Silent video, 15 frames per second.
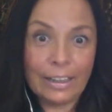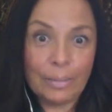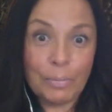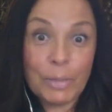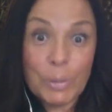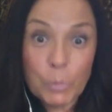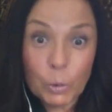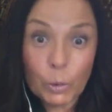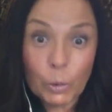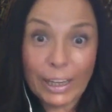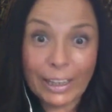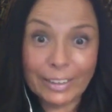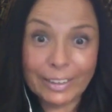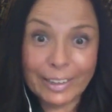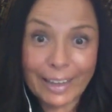people I
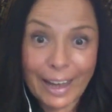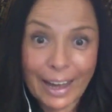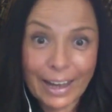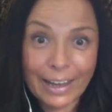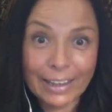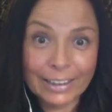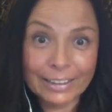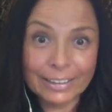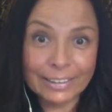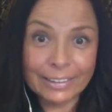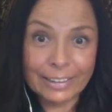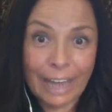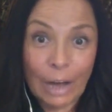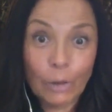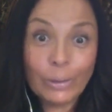attract,
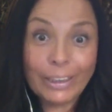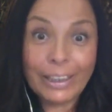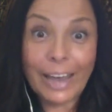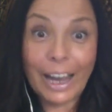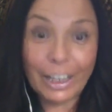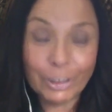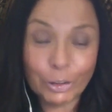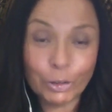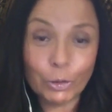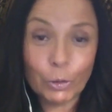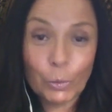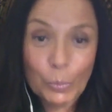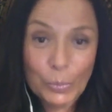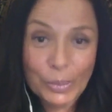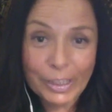how they act to
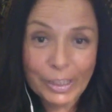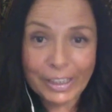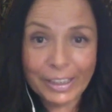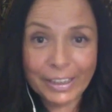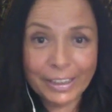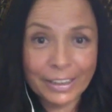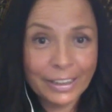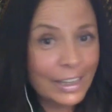me.